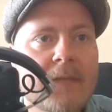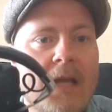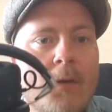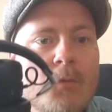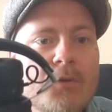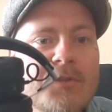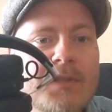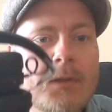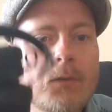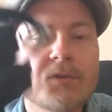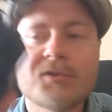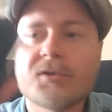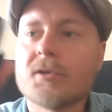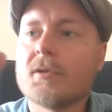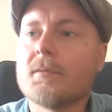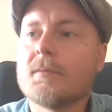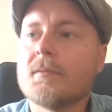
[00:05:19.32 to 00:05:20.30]
I would say
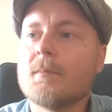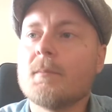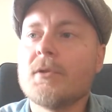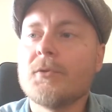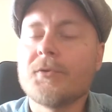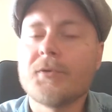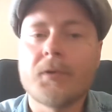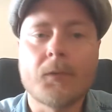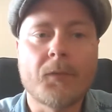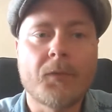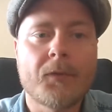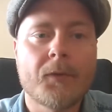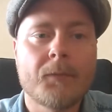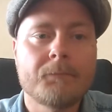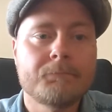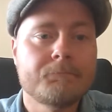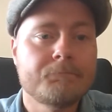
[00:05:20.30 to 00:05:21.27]
also Bluetooth.
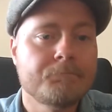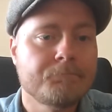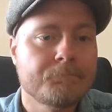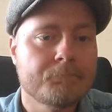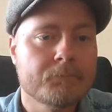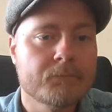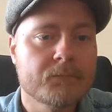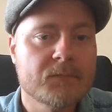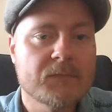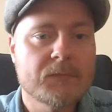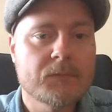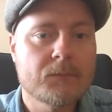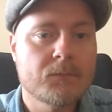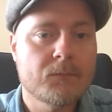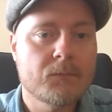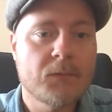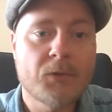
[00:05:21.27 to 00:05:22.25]

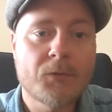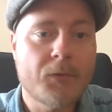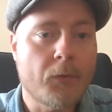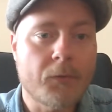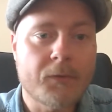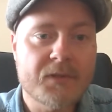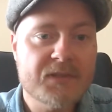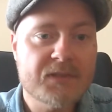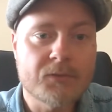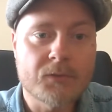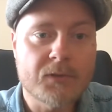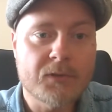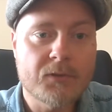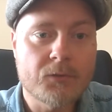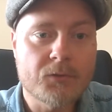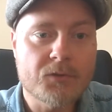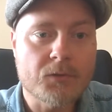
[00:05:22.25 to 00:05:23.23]
Bluetooth is
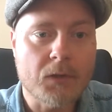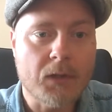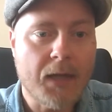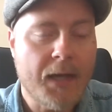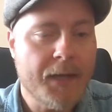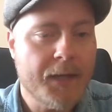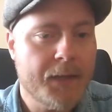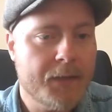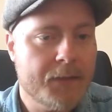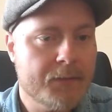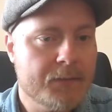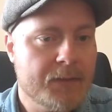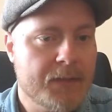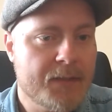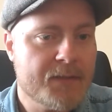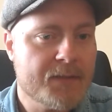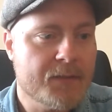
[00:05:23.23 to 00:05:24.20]
neutral.
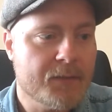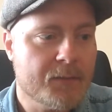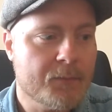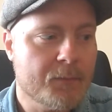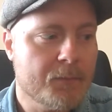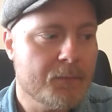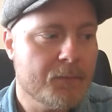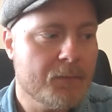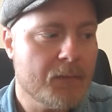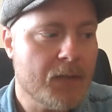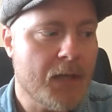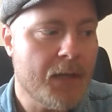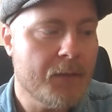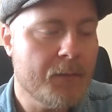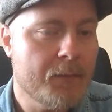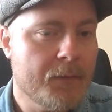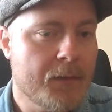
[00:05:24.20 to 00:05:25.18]

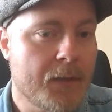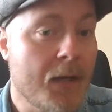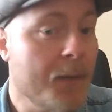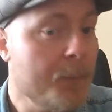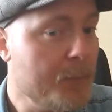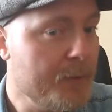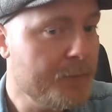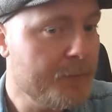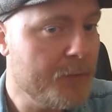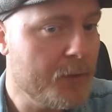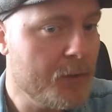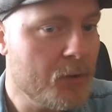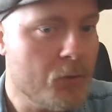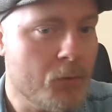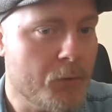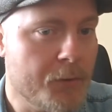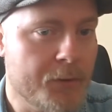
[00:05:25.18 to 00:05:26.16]
I prefer
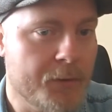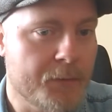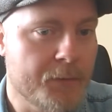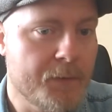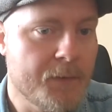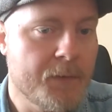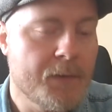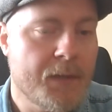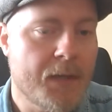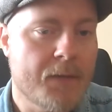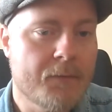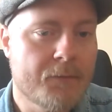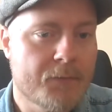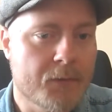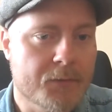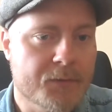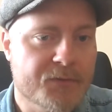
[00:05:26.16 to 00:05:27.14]
corded
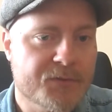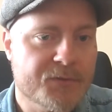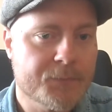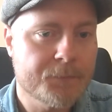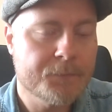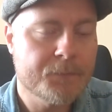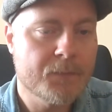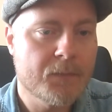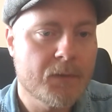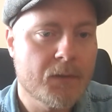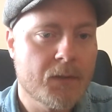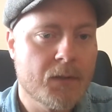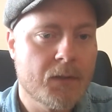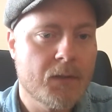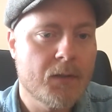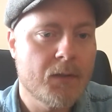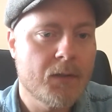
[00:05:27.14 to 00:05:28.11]
headphones,
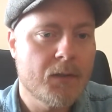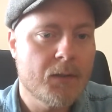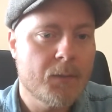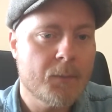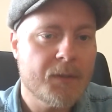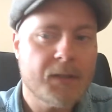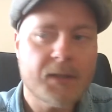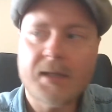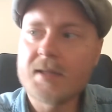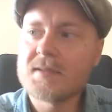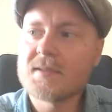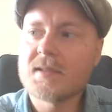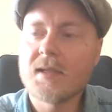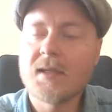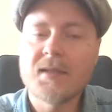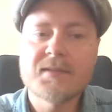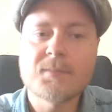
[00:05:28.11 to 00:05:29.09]
but I can't
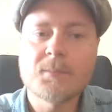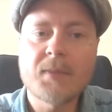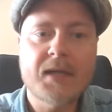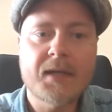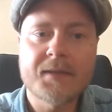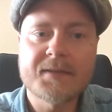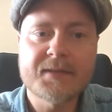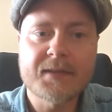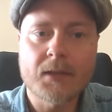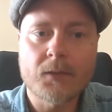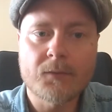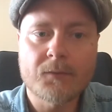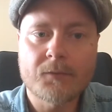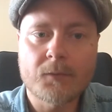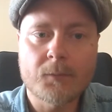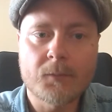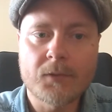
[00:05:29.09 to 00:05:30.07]
say it's bad
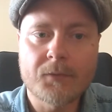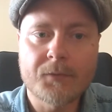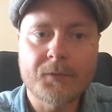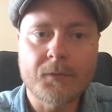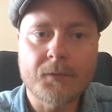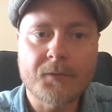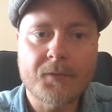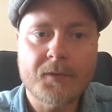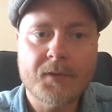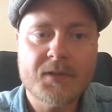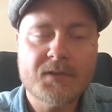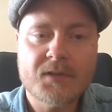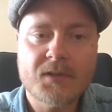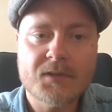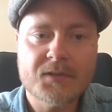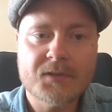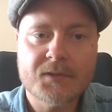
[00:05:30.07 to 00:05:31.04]
sound from Bluetooth.
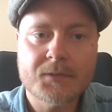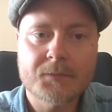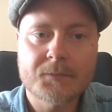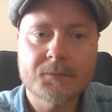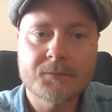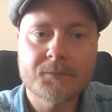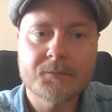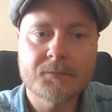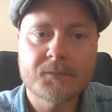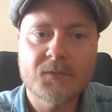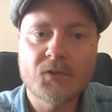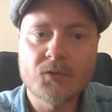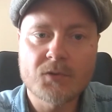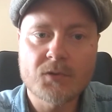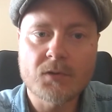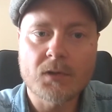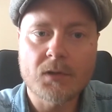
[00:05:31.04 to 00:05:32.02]
It's just
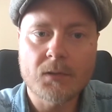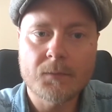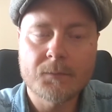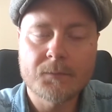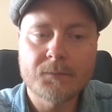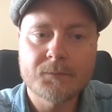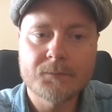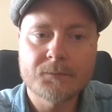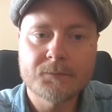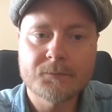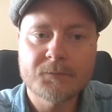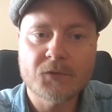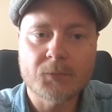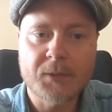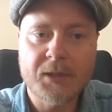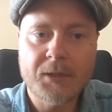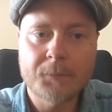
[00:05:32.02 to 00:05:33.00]
neutral
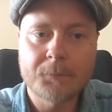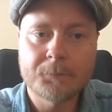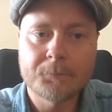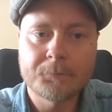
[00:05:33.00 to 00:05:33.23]
for me.